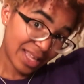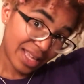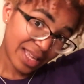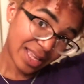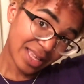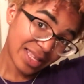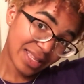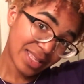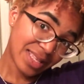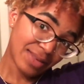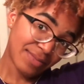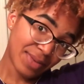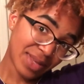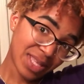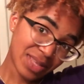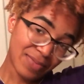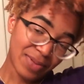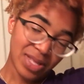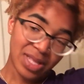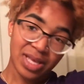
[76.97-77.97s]
yes, it
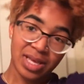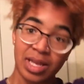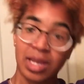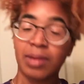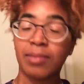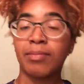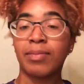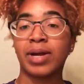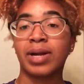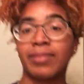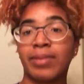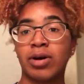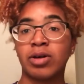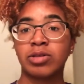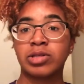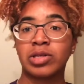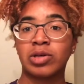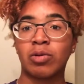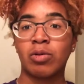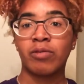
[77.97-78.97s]
must be done. But I'm
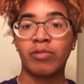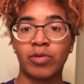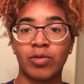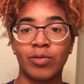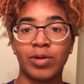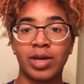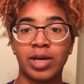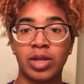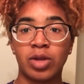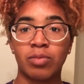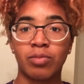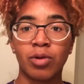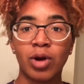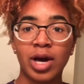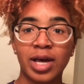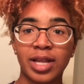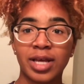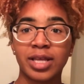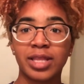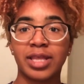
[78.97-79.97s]
also reviewing a new
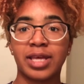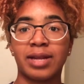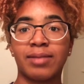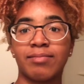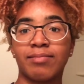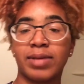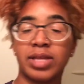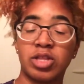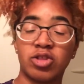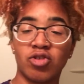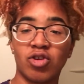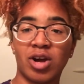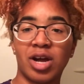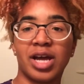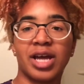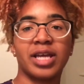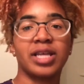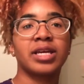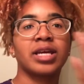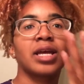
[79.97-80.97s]
product that I've been
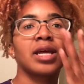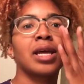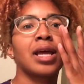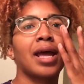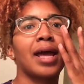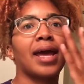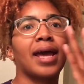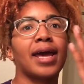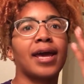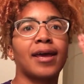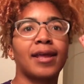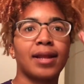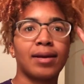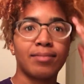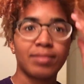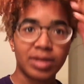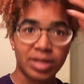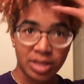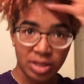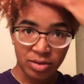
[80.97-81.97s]
trying and
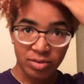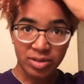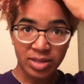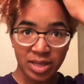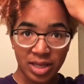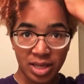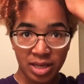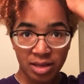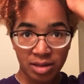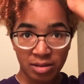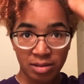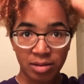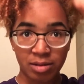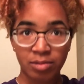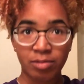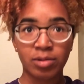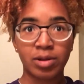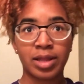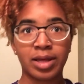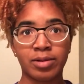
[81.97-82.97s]
I've been using it.
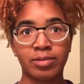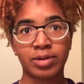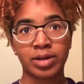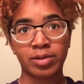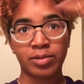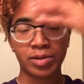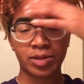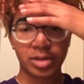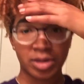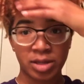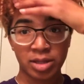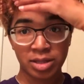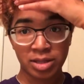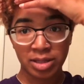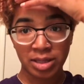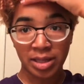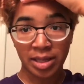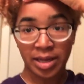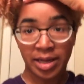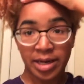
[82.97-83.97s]
Well, like when I went to the
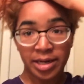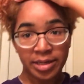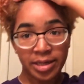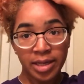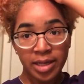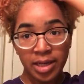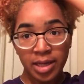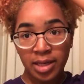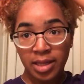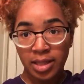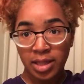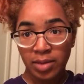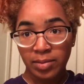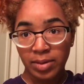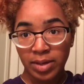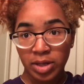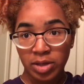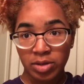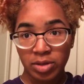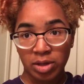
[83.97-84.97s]
salon, they've
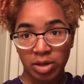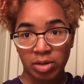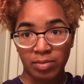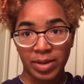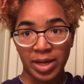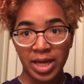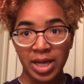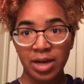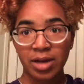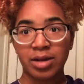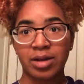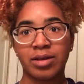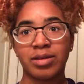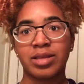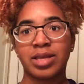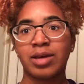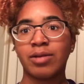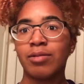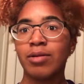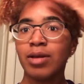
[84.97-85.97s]
been using it on my hair and I
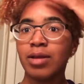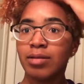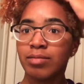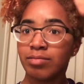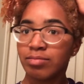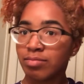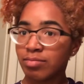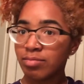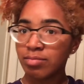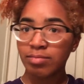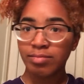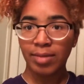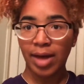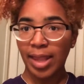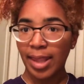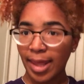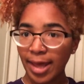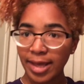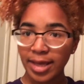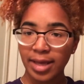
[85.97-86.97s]
was like, well, I
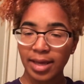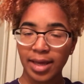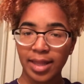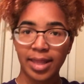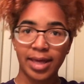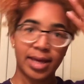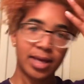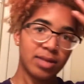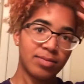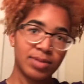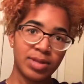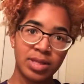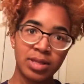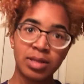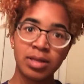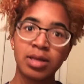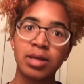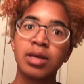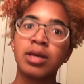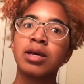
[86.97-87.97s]
like it. I like I've
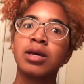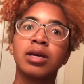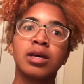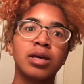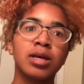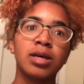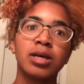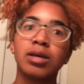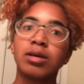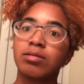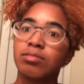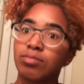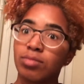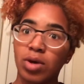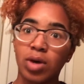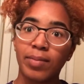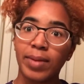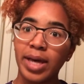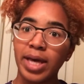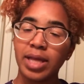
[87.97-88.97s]
been
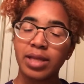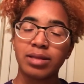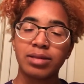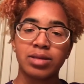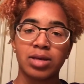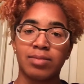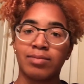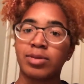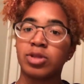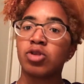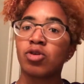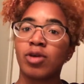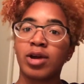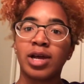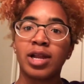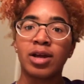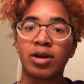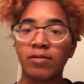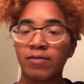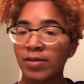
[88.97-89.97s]
on my head. So I'm gonna try
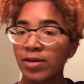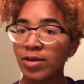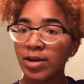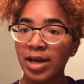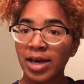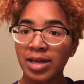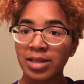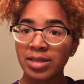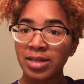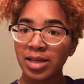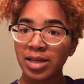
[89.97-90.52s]
it out for you guys